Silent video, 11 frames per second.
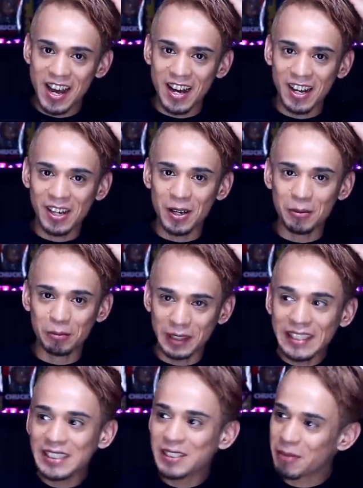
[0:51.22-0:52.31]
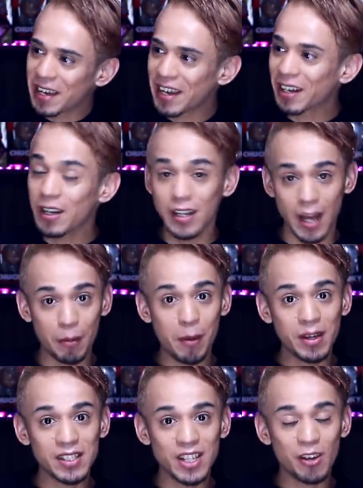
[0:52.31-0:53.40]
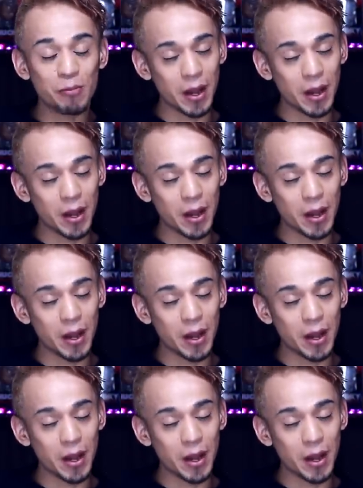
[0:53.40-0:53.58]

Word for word: uh, bleach my hair, not by myself,